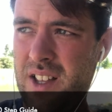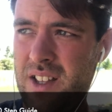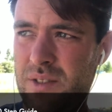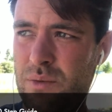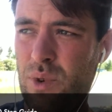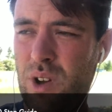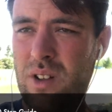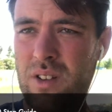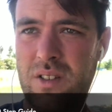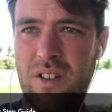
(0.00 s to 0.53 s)

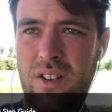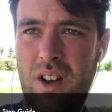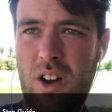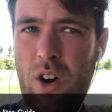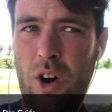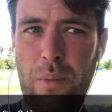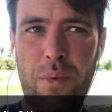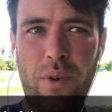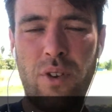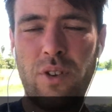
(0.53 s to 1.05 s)
Well,
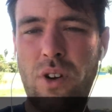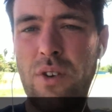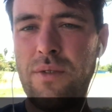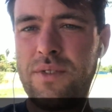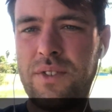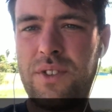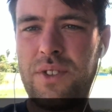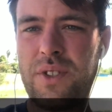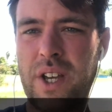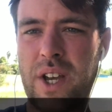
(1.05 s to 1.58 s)
hop on over
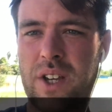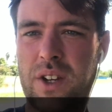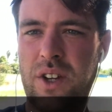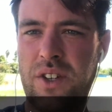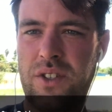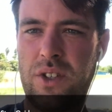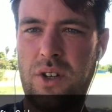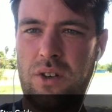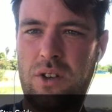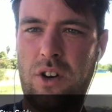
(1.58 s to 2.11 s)
to
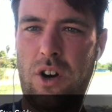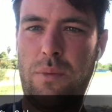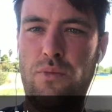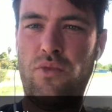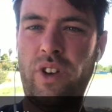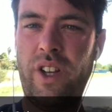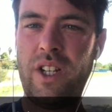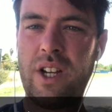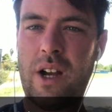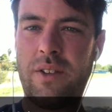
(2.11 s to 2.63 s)
techherds.com,
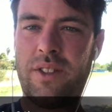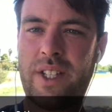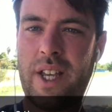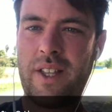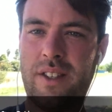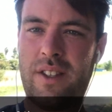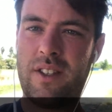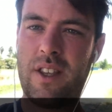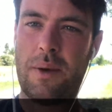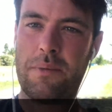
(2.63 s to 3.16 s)
read our 10
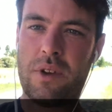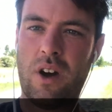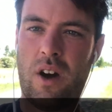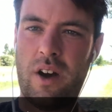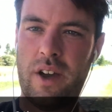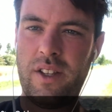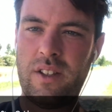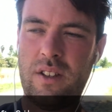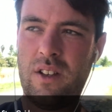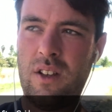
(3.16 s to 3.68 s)
step
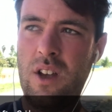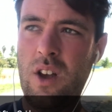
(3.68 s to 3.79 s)
guide,